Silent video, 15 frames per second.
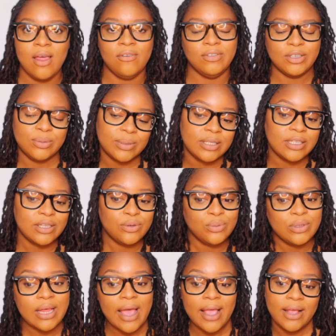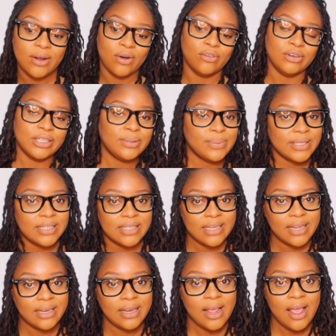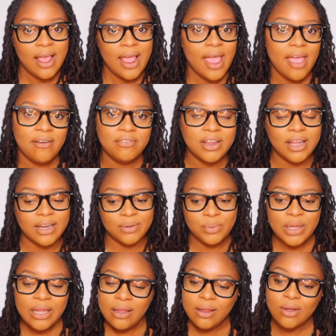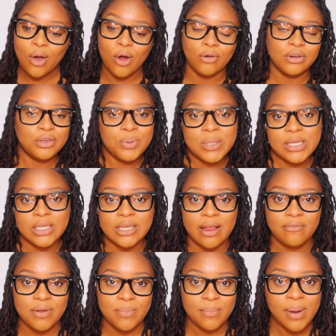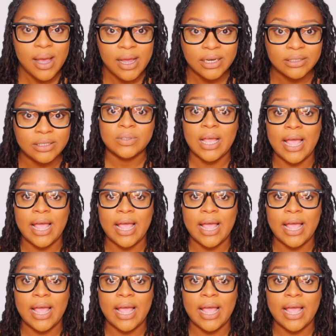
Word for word: retwisting too tight or retwisting every other week or retwisting every month.